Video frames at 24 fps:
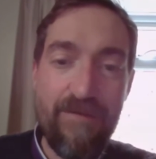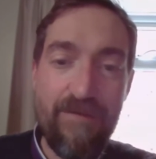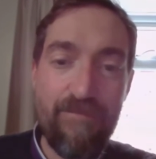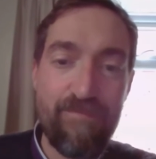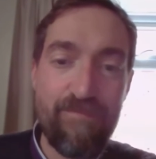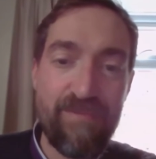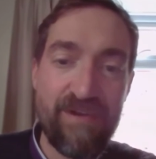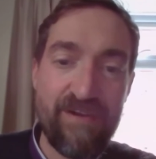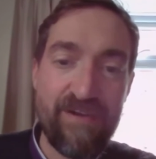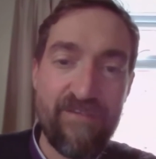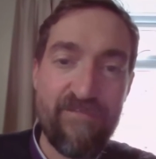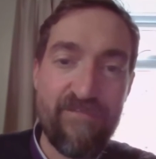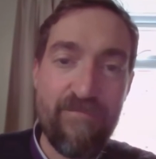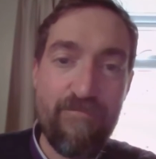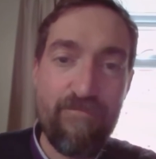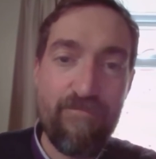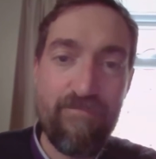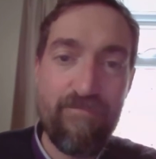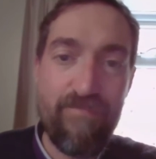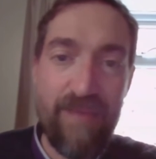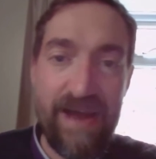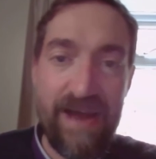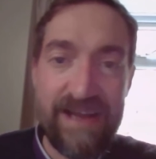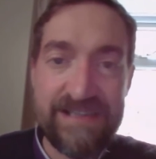bit
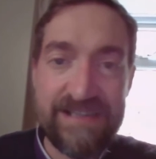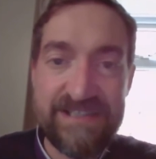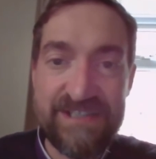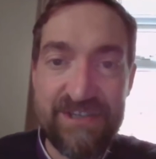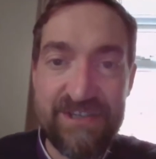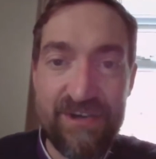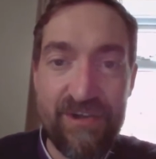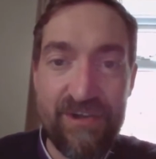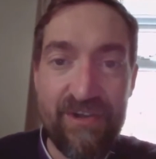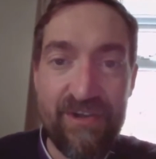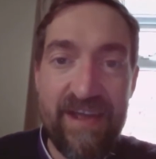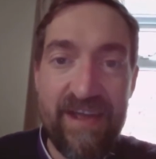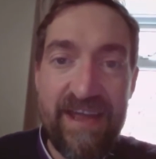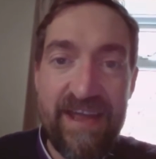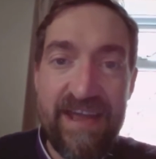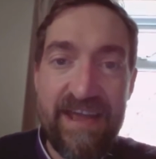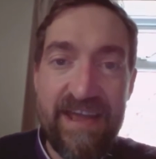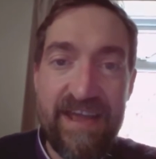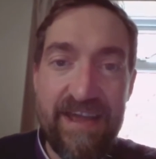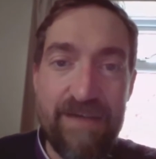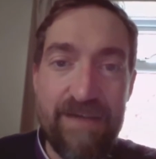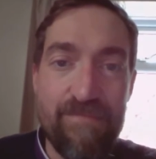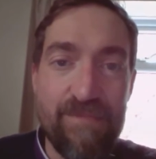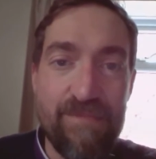of battle
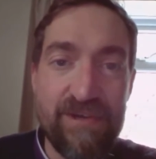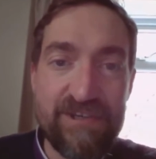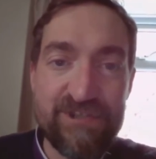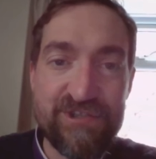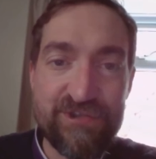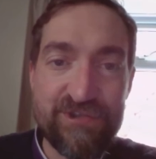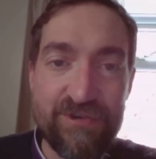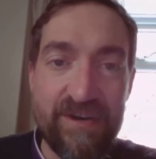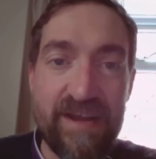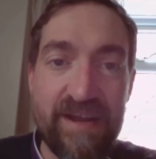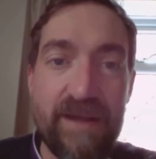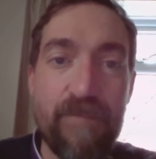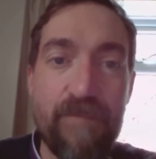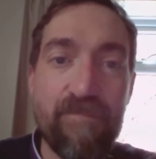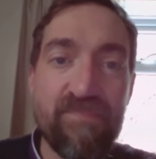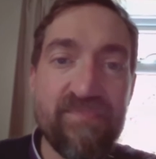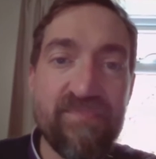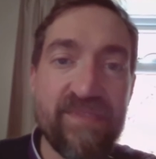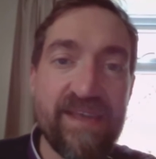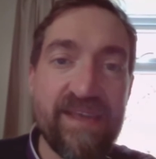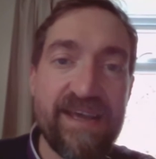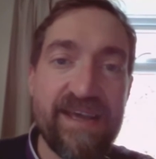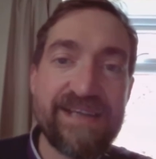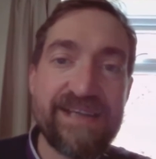imagery.
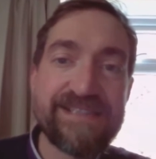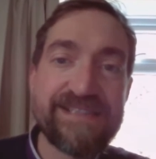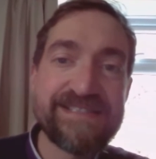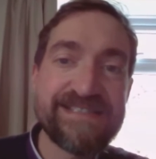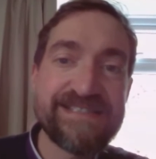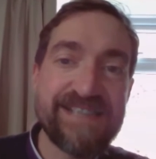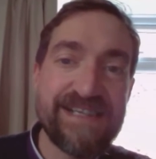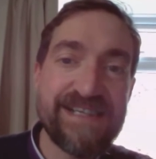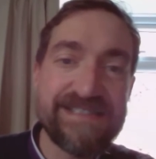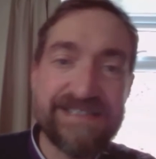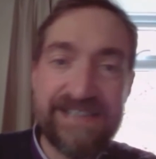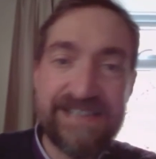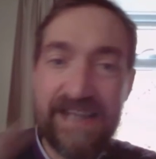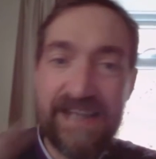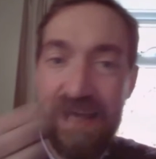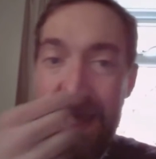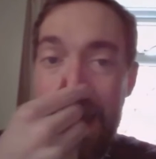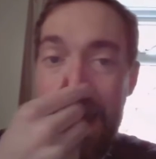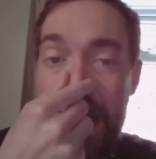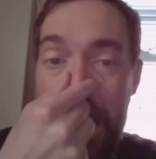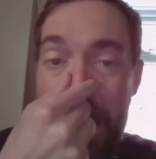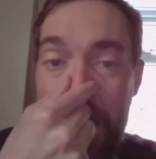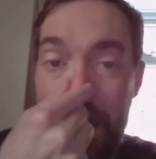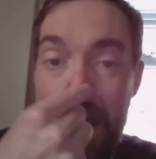It says here
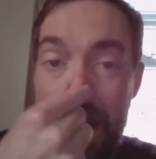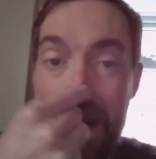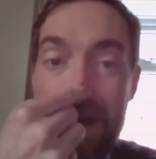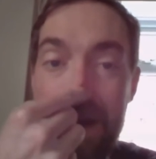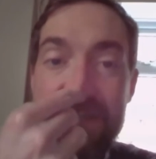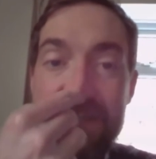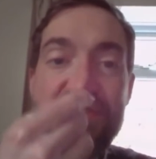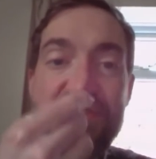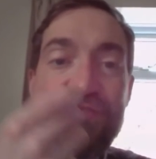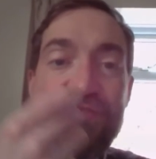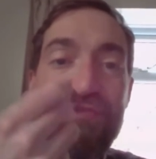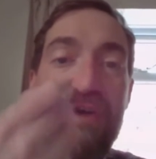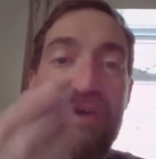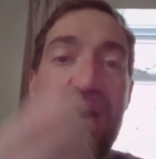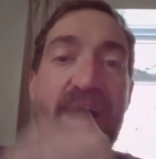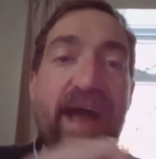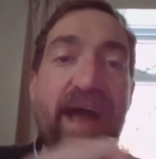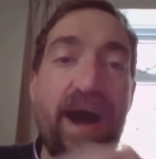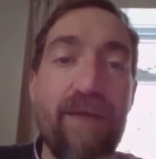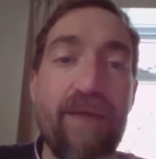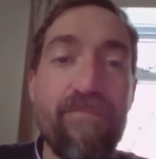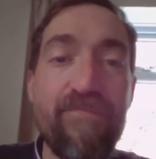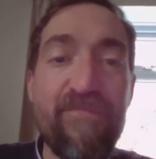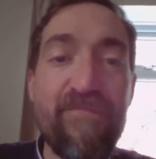how
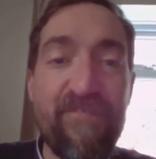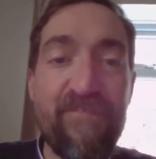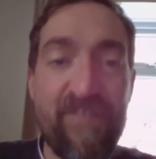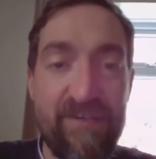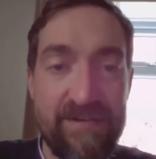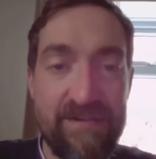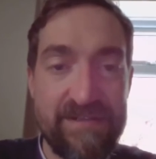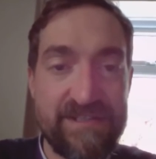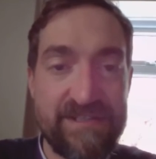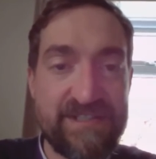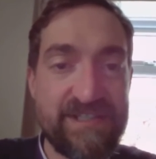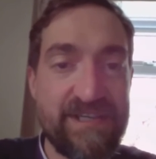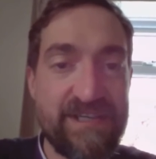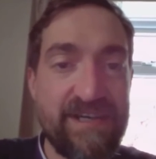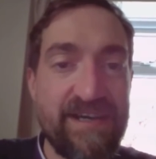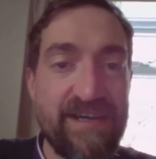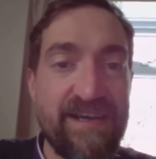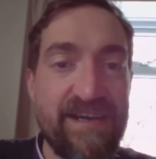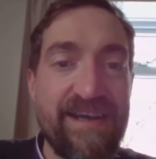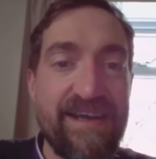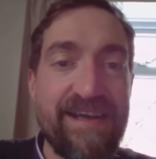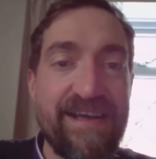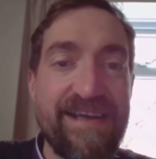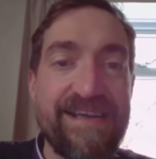triumphant
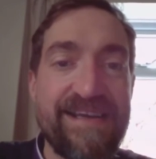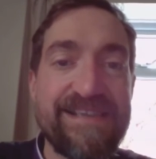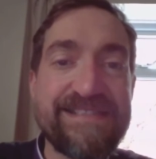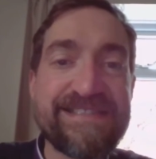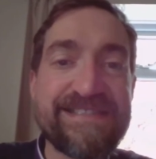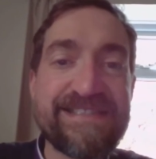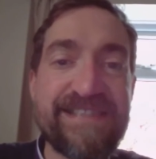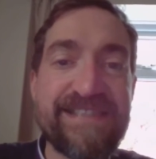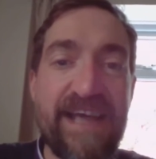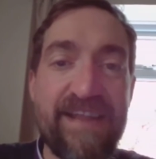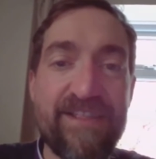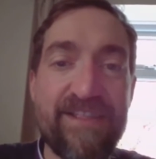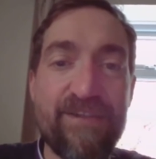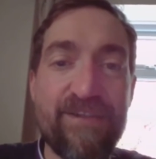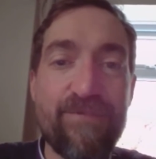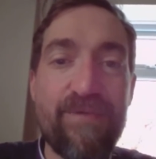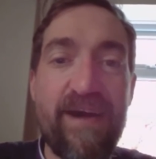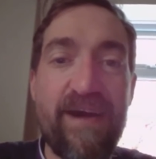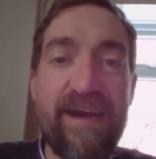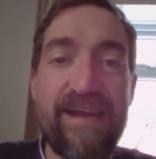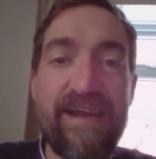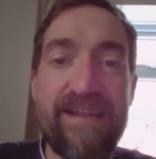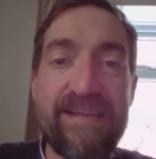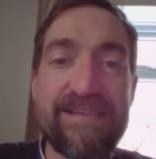he set the
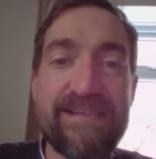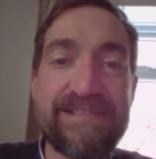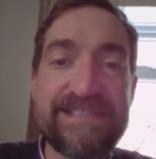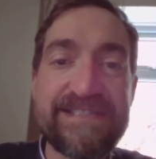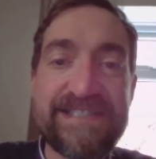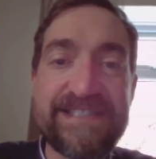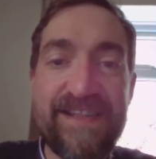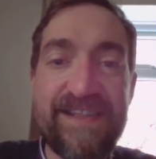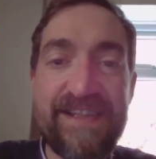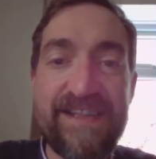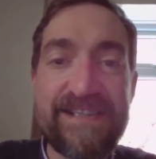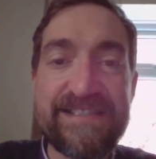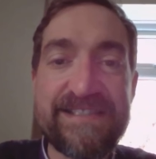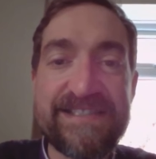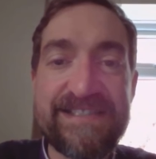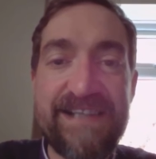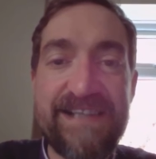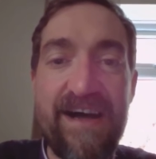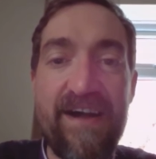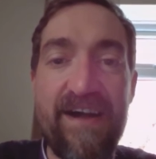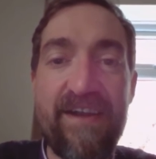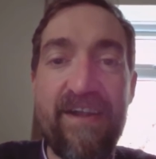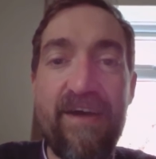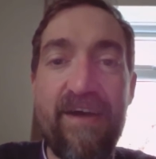radiance of the
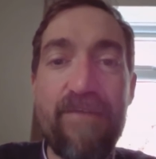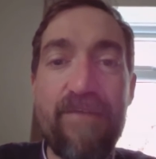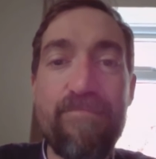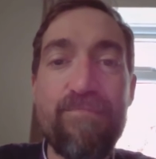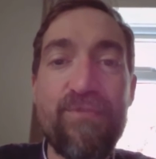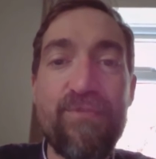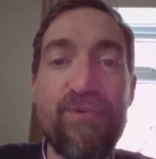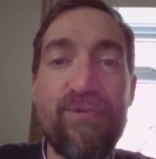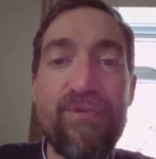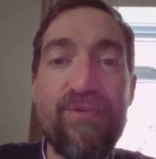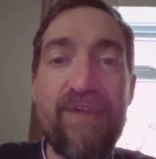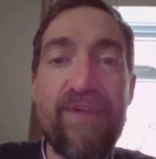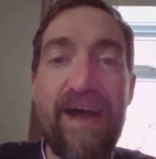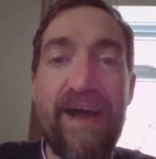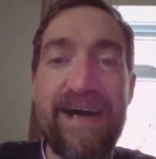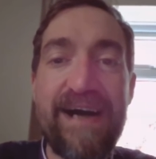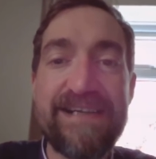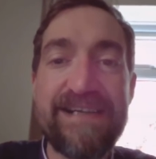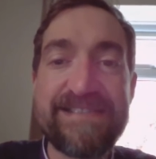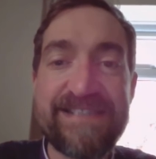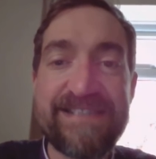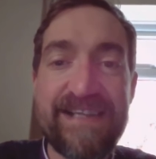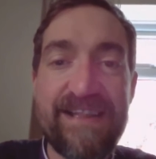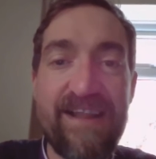sun and moon
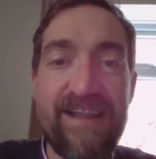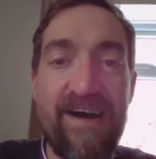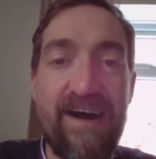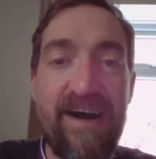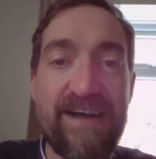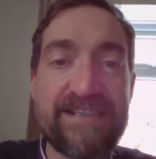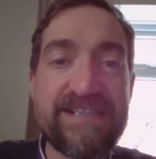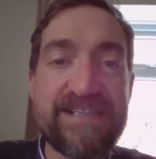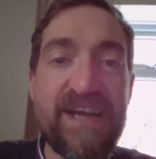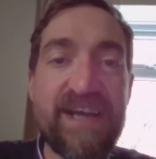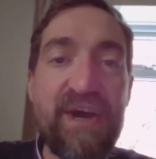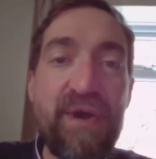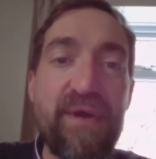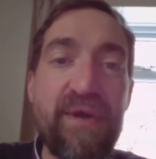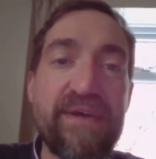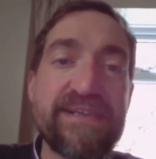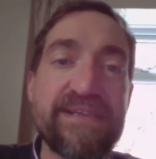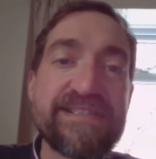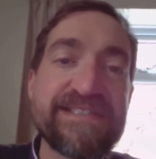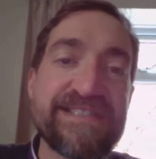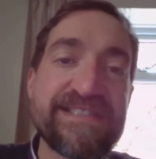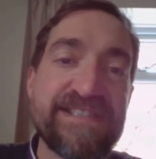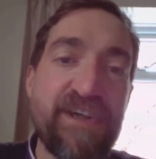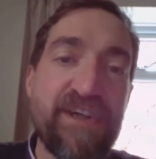as a light.
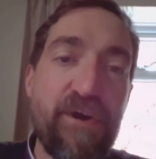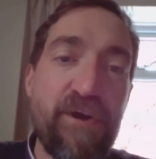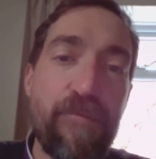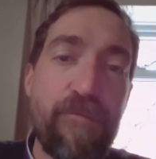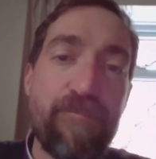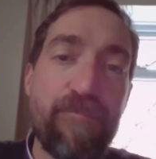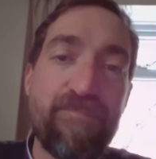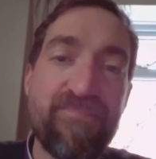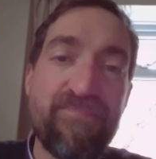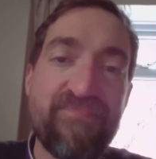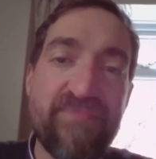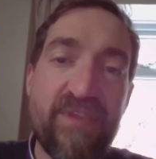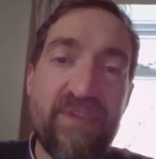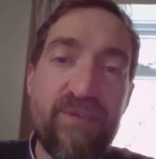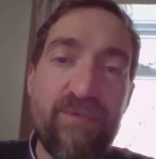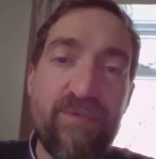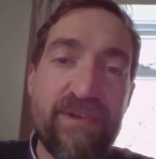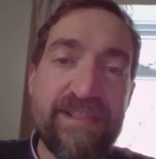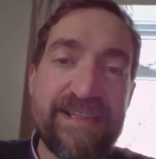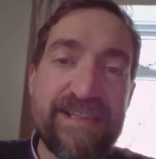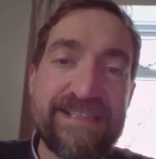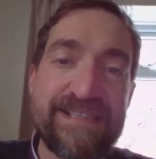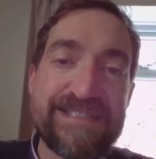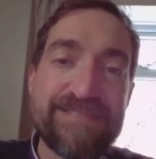So
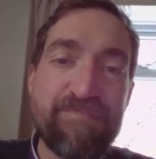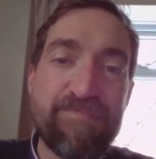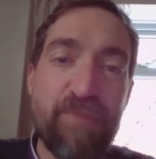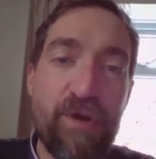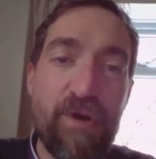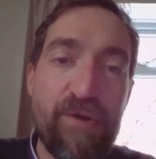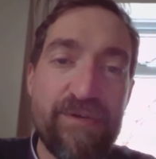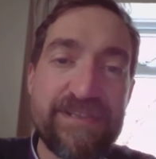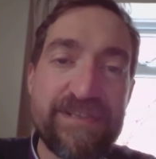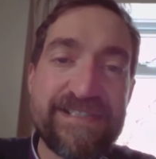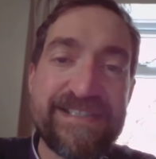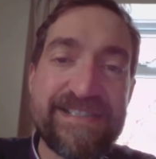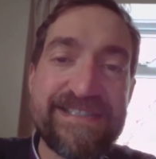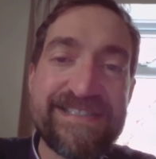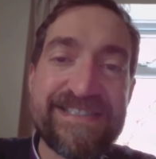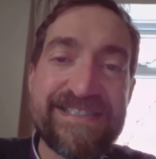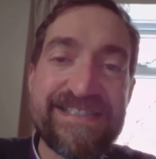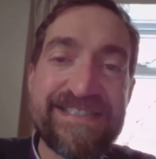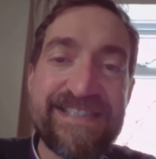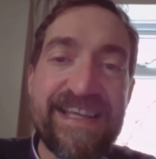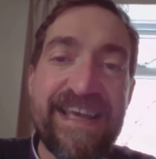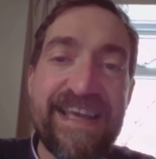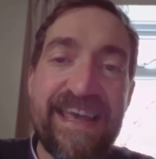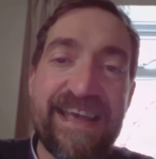what this poet is
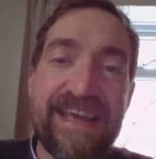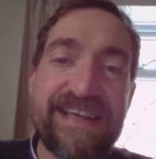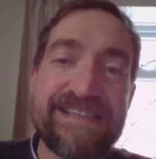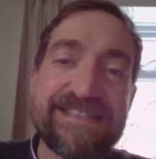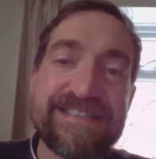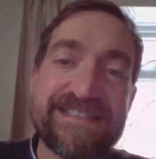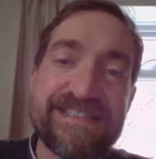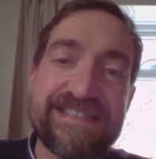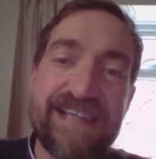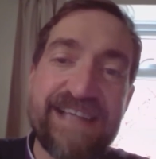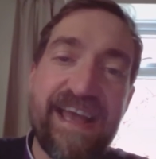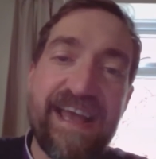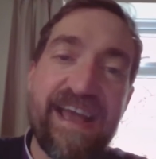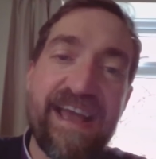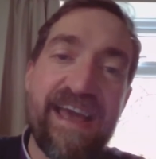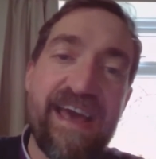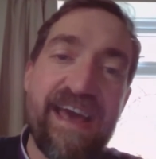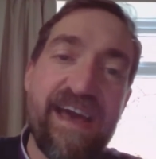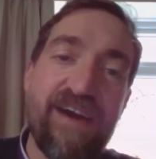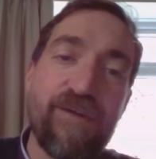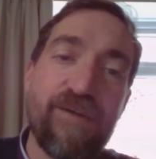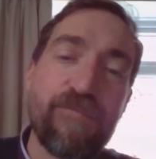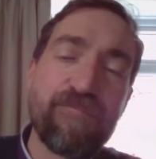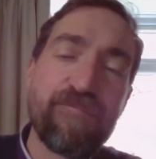singing is saying
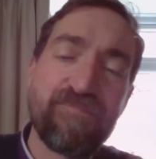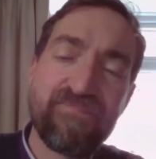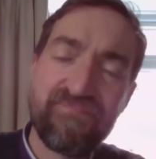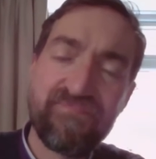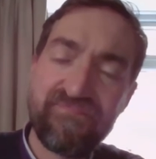how